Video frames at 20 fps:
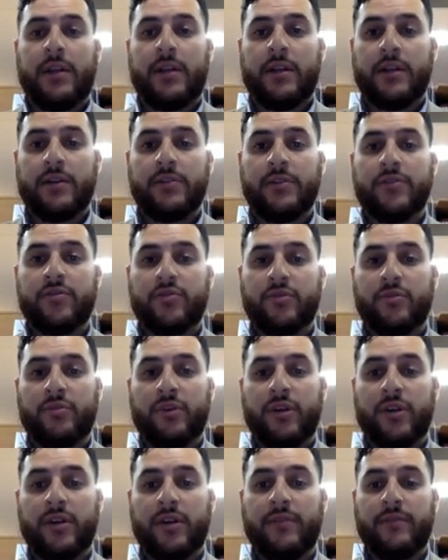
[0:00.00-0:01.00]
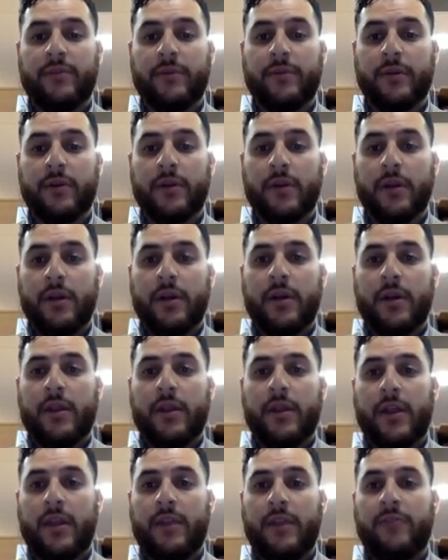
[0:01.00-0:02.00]
Now I'll just remind everyone
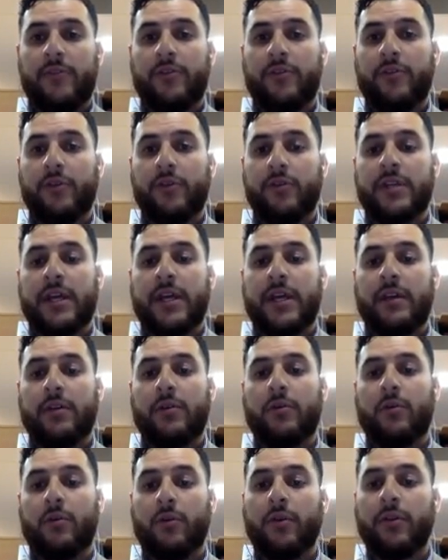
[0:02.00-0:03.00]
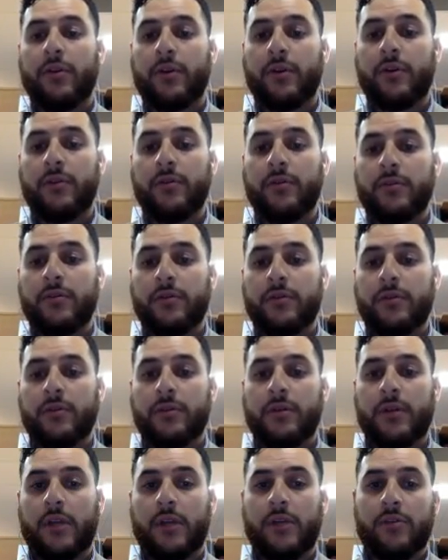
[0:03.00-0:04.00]
that if you don't take all the notes
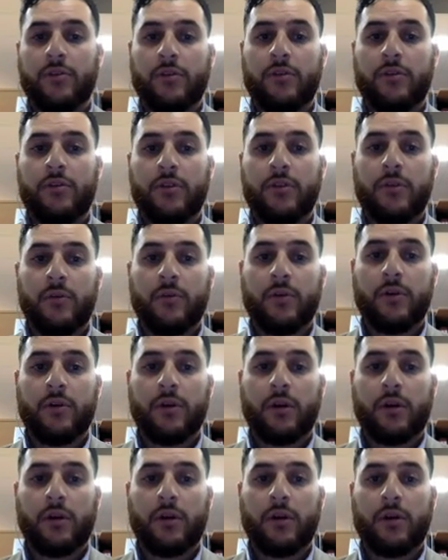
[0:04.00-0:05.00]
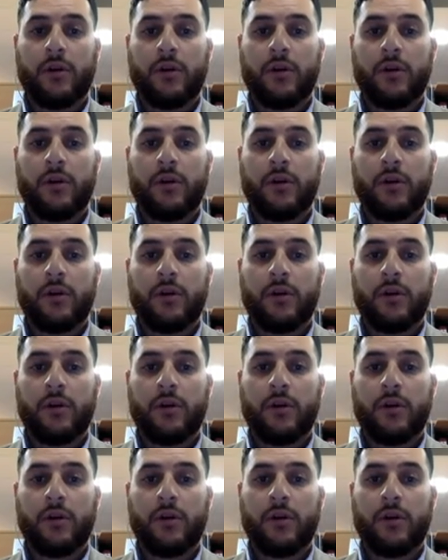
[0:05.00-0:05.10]
and you don't do your work,